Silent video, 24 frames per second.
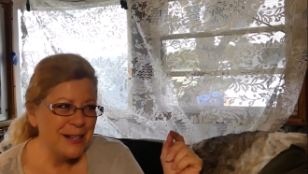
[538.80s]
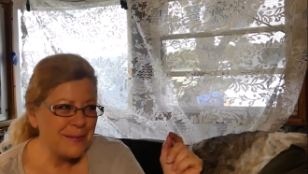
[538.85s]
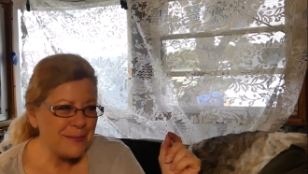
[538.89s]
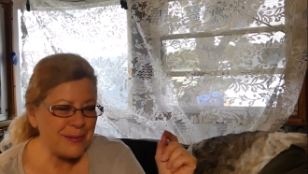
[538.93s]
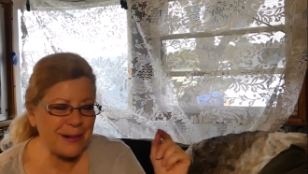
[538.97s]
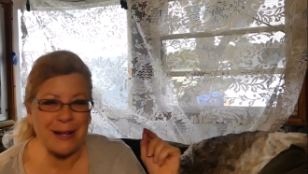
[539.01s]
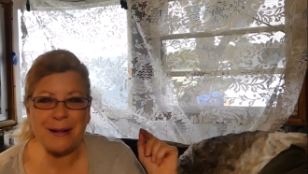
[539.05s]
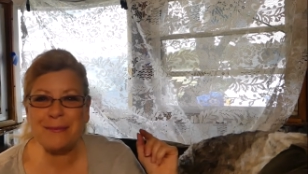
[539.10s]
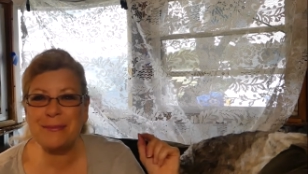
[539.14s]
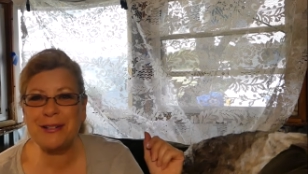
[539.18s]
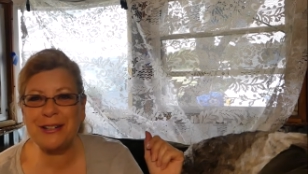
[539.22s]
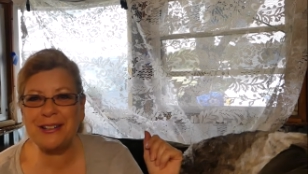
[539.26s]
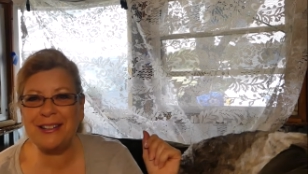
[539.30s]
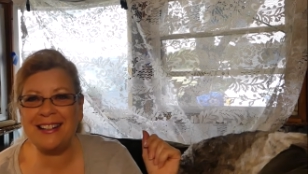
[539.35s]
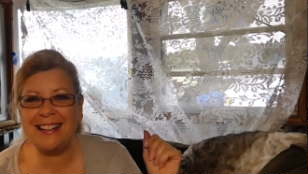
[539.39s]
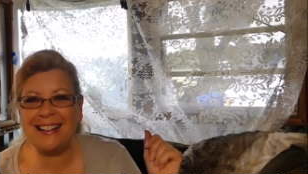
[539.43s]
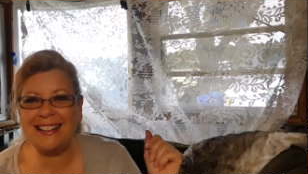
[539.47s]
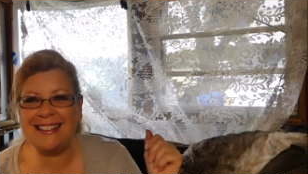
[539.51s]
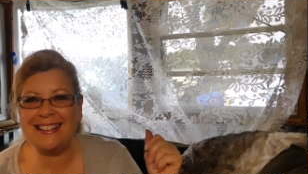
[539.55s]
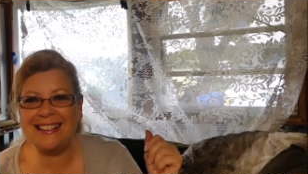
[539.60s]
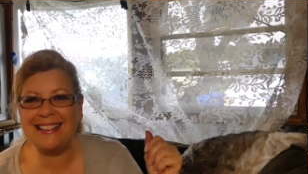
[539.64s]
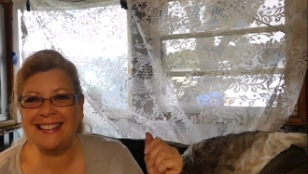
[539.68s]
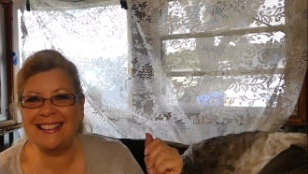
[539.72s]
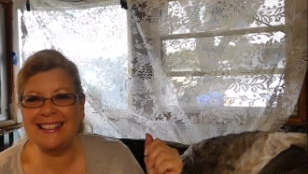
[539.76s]
but I'm
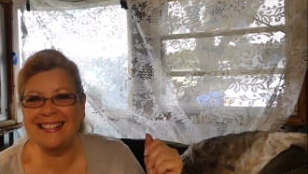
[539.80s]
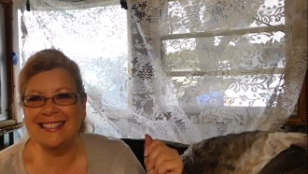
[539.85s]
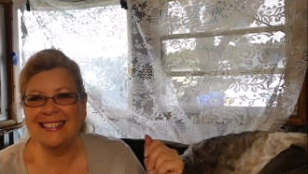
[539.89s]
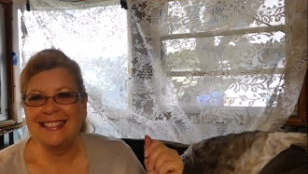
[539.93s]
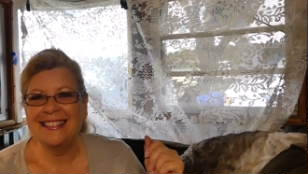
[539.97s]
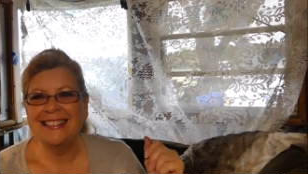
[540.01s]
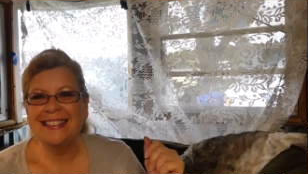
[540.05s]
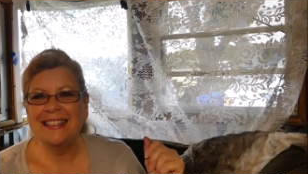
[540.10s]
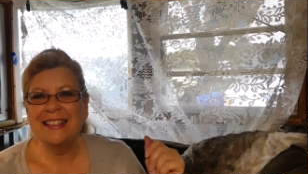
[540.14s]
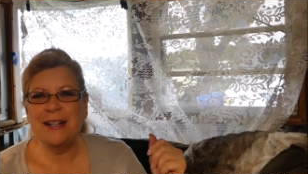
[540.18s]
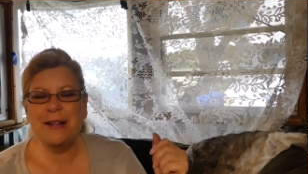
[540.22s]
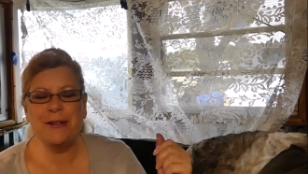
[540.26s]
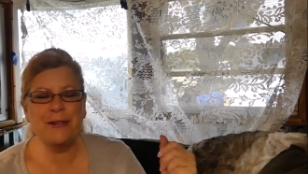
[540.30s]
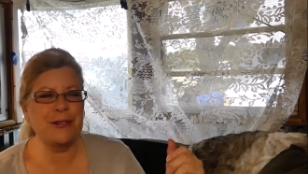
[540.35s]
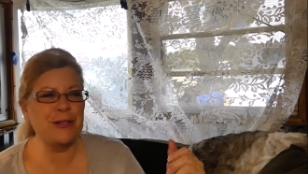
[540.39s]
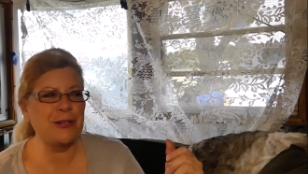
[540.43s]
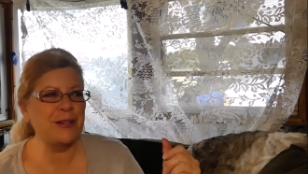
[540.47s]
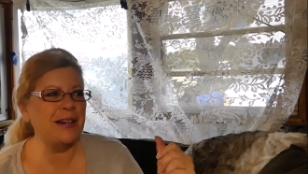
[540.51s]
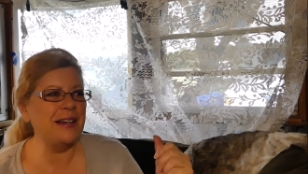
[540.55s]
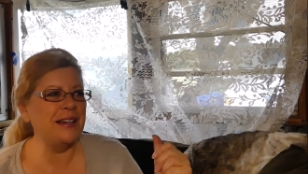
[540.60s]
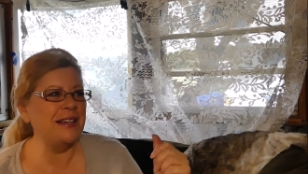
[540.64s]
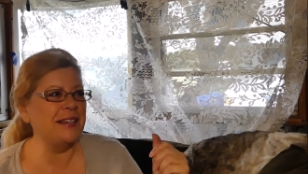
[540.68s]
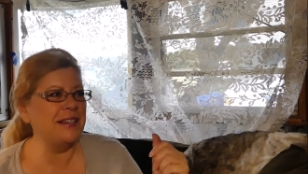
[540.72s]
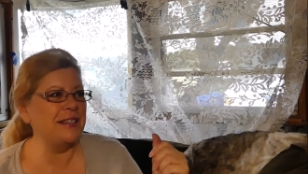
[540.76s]
trying. I'm
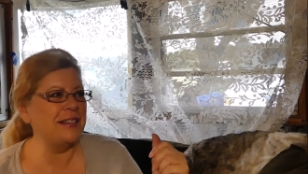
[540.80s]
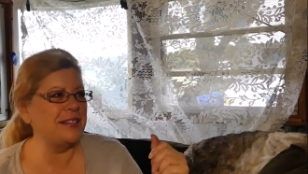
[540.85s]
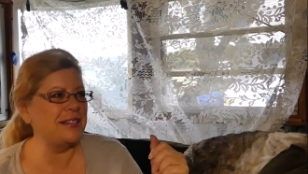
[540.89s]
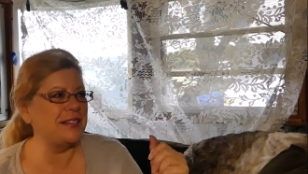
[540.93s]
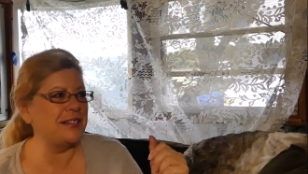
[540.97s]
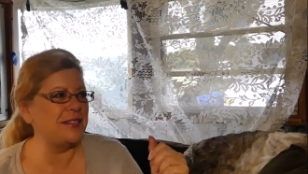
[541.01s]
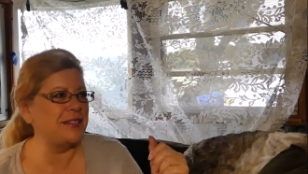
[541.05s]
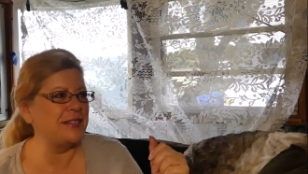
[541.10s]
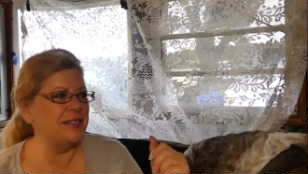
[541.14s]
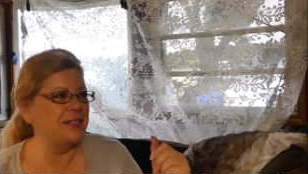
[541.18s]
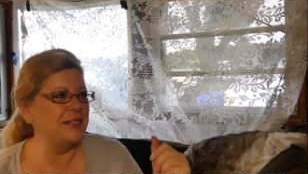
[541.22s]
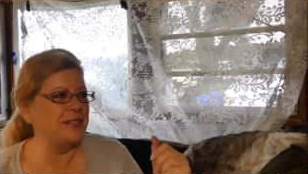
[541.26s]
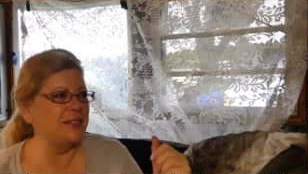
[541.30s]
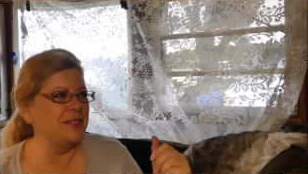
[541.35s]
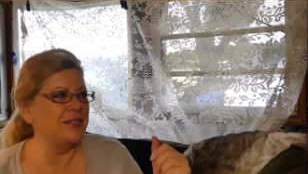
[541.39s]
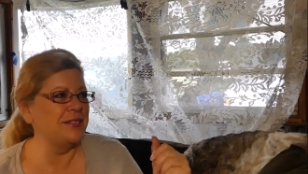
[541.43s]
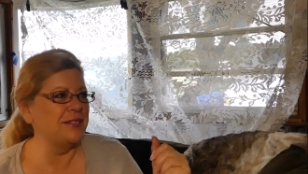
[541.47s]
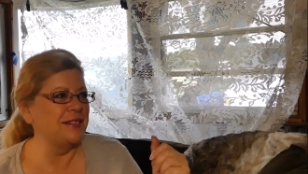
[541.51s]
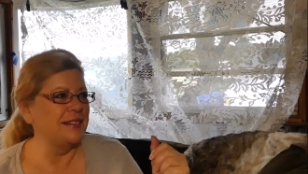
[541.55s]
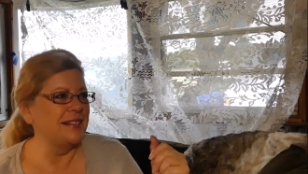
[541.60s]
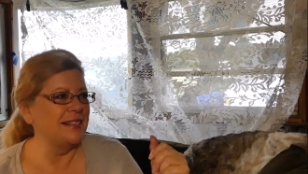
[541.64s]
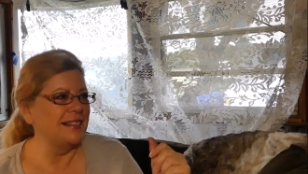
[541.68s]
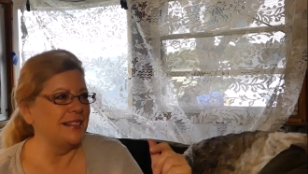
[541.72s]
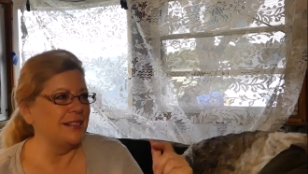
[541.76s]
trying
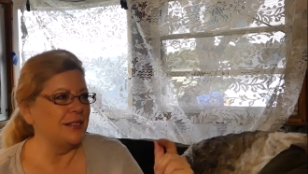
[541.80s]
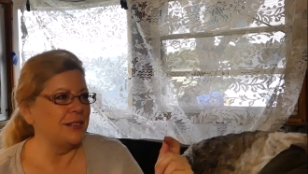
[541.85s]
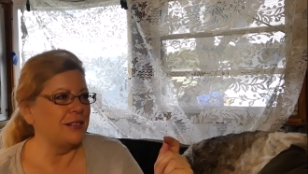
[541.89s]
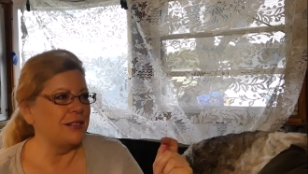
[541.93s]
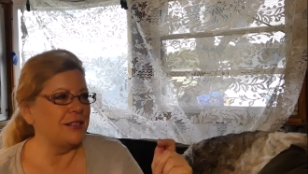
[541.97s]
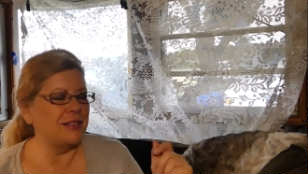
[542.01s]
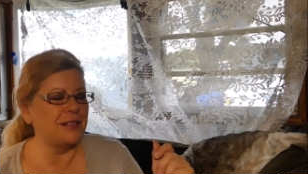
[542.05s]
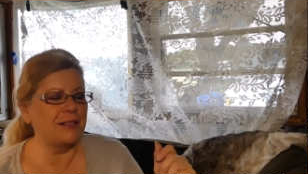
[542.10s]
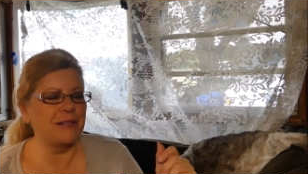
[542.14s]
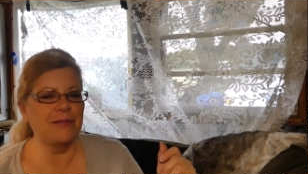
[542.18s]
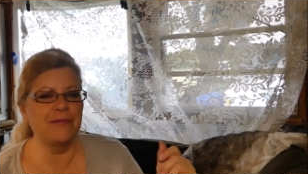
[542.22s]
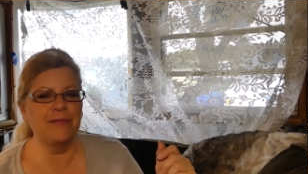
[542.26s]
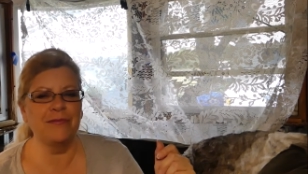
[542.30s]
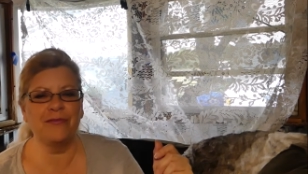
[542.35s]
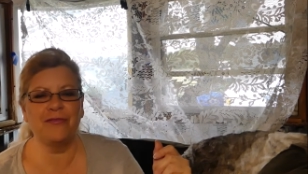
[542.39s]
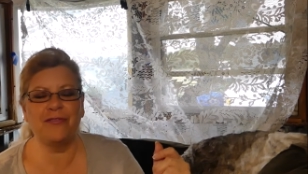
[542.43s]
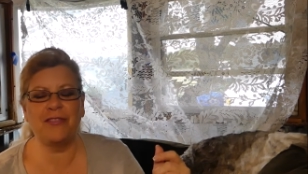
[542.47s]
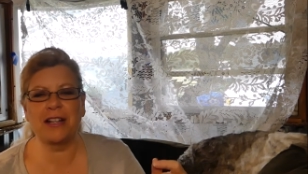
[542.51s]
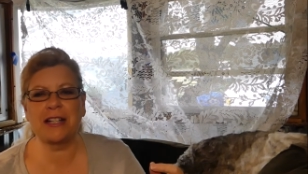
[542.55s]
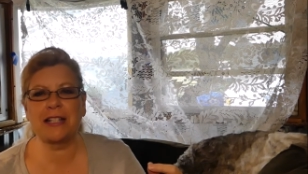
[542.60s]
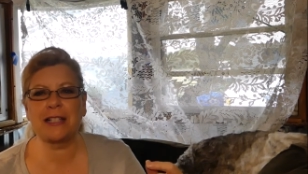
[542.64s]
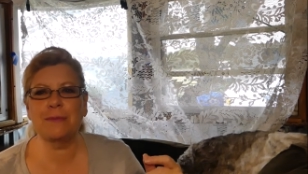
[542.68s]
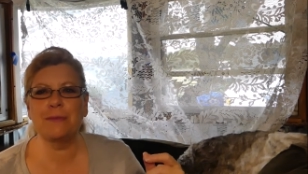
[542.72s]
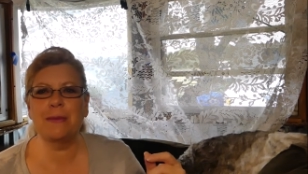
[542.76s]
to
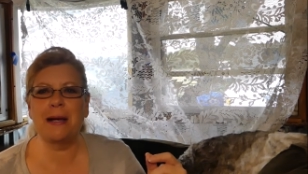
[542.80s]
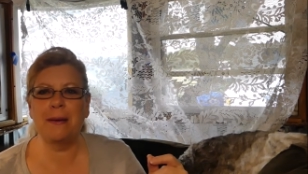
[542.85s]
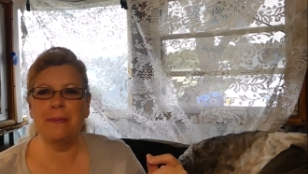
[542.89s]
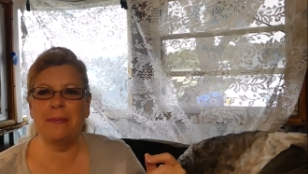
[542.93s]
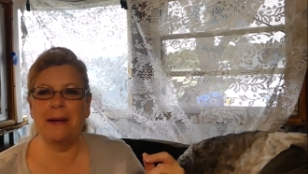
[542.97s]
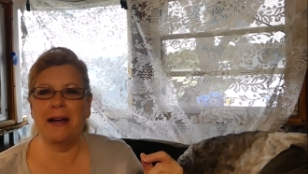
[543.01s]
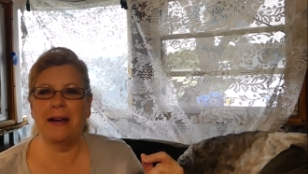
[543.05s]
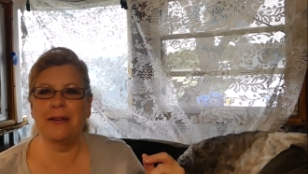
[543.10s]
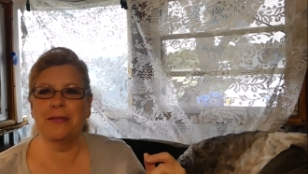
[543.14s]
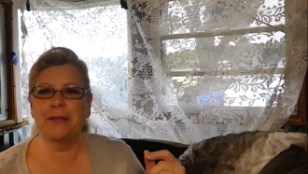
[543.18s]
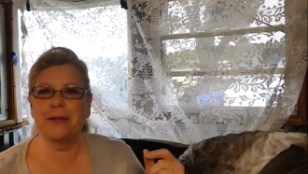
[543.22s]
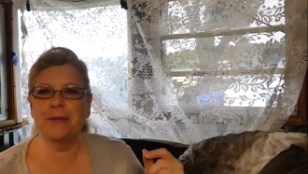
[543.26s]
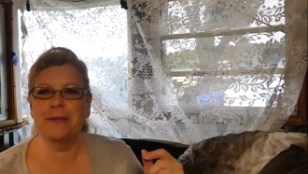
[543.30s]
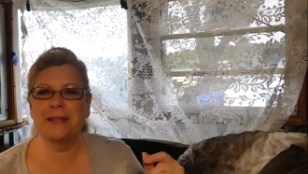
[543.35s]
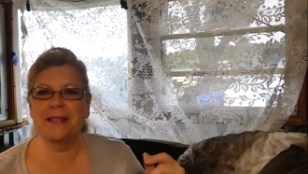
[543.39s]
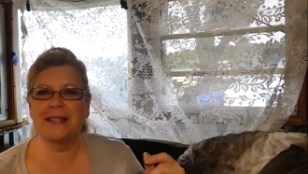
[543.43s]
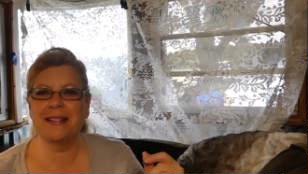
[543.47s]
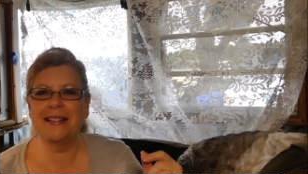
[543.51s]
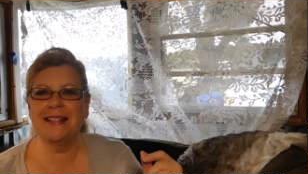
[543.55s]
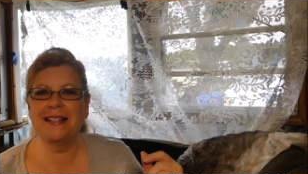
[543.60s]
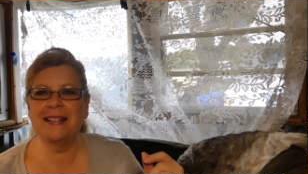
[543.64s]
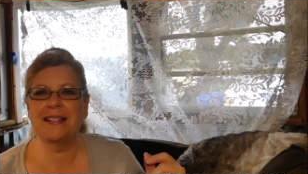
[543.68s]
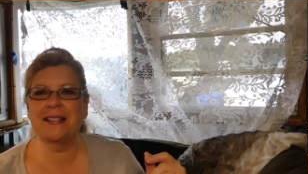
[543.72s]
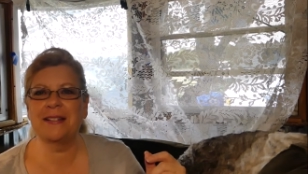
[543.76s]
fix my bathroom
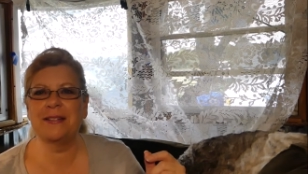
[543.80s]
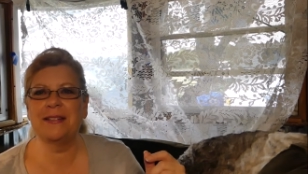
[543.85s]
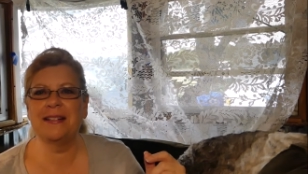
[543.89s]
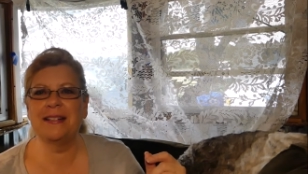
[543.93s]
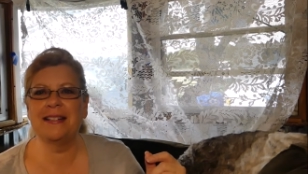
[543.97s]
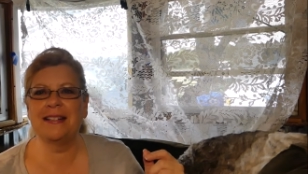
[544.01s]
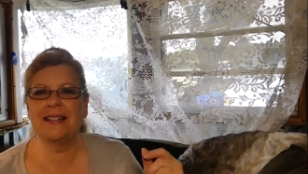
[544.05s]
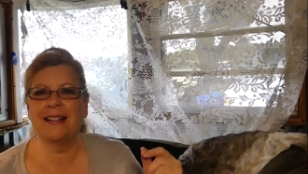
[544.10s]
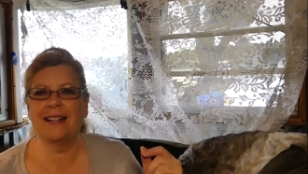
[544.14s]
sink so it